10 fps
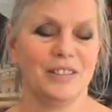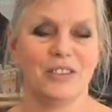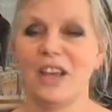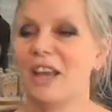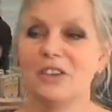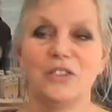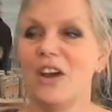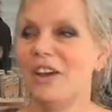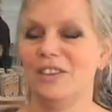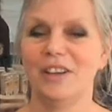say, a
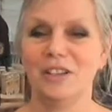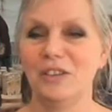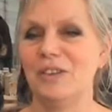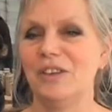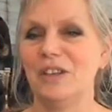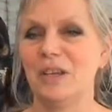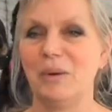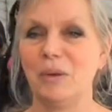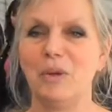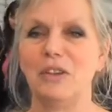ton? I knew nothing
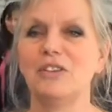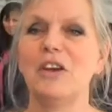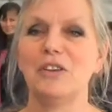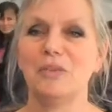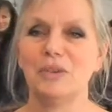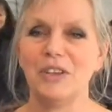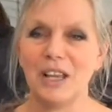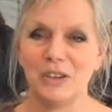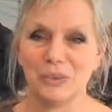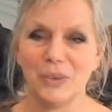about what a ton of
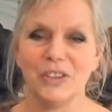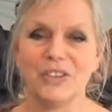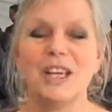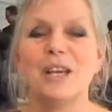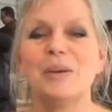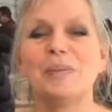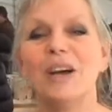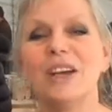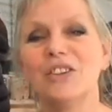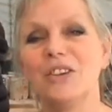potatoes was, but
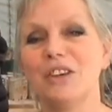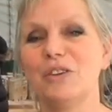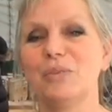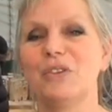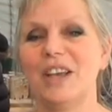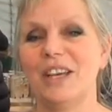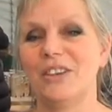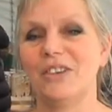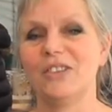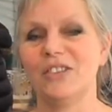buy a ton of
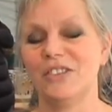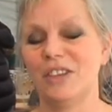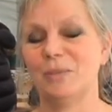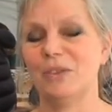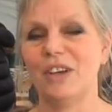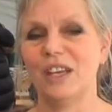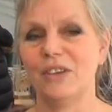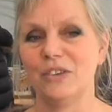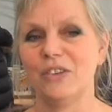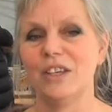potatoes, seed
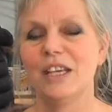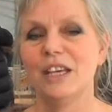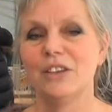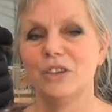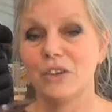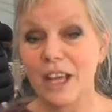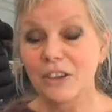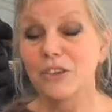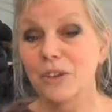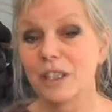potatoes, that are
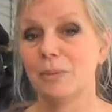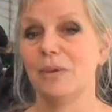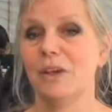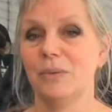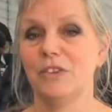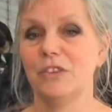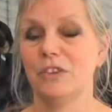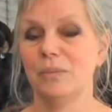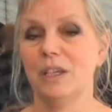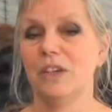naturally blight
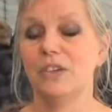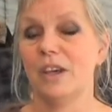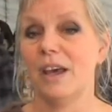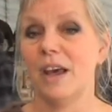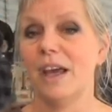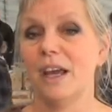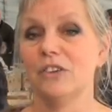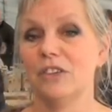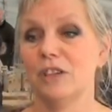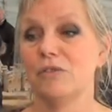resistant, because I
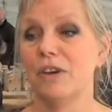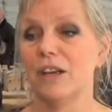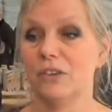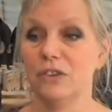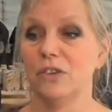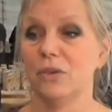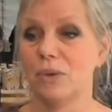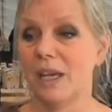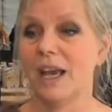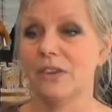actually, in fact, until
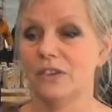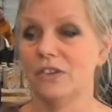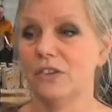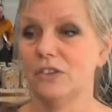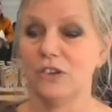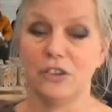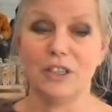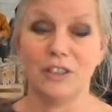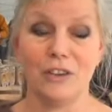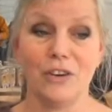we had this
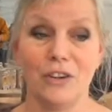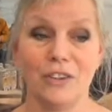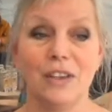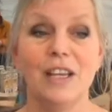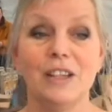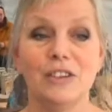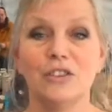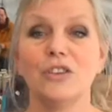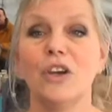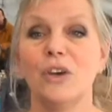discussion in the garden,
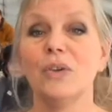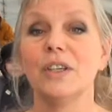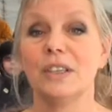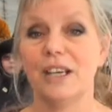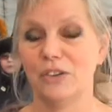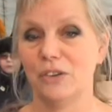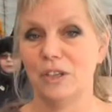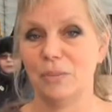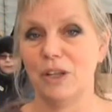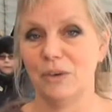didn't know that
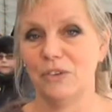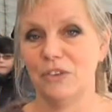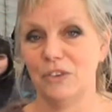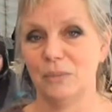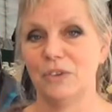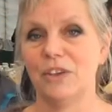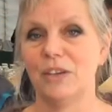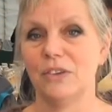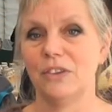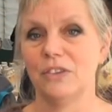naturally blight resistant
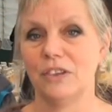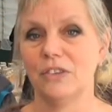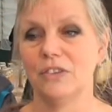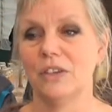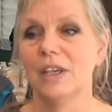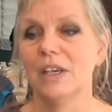potatoes exist.